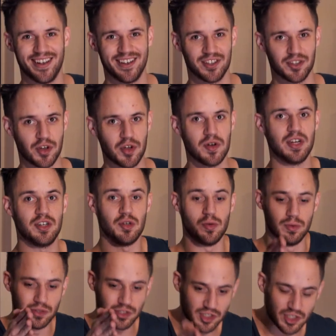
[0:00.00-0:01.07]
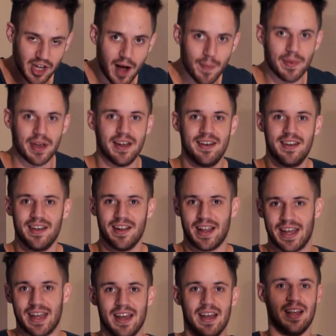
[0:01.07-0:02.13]
So you need to stop it,
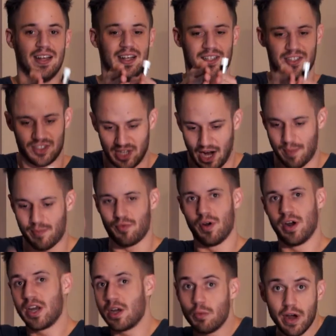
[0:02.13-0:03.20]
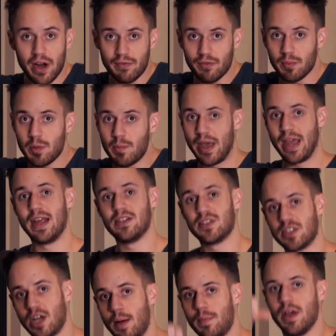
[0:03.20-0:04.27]
like stop running away from the pain,
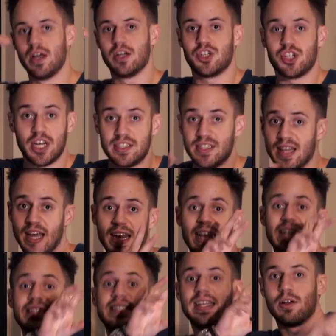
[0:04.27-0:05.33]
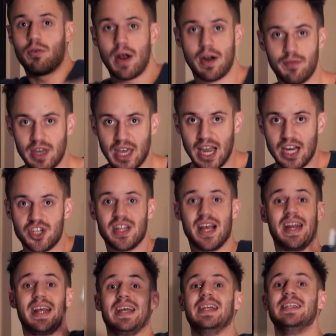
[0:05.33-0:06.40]
stop chasing that instant gratification,
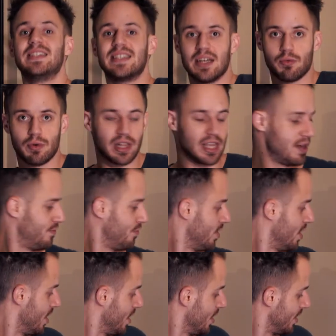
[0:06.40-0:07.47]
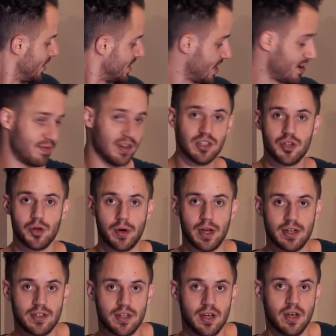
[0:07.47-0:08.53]
that instant relief, dive into it